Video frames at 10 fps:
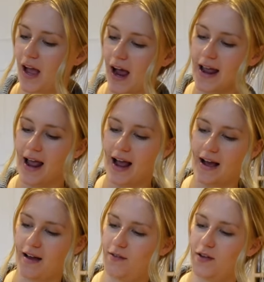I
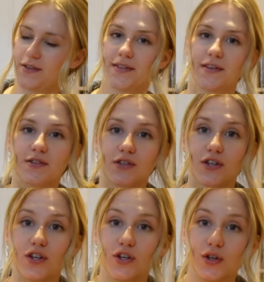have this
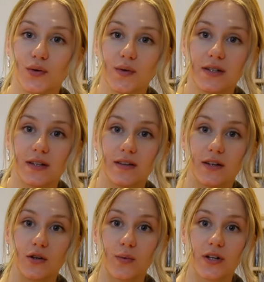cute
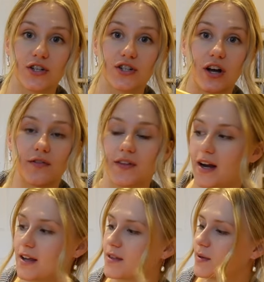little wooden shelf that
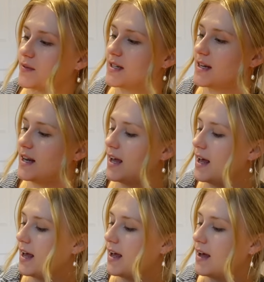I thrifted
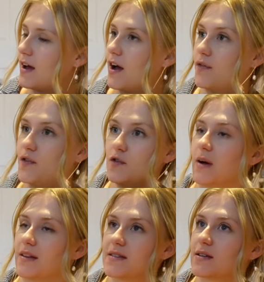a few
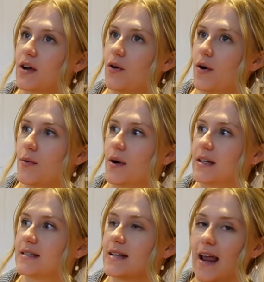months ago, I
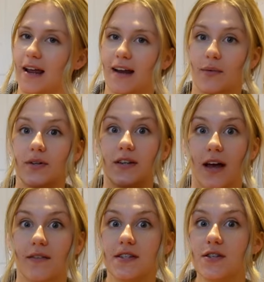wanna say, and I would
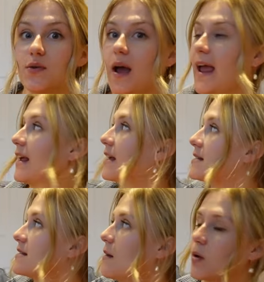love to hang
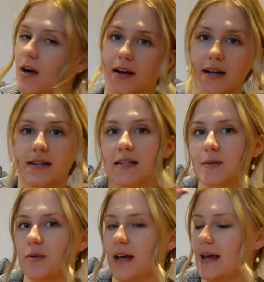it somewhere in
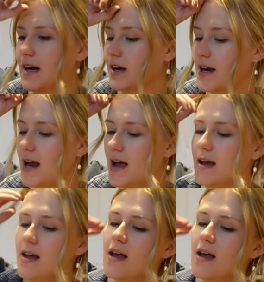this play area.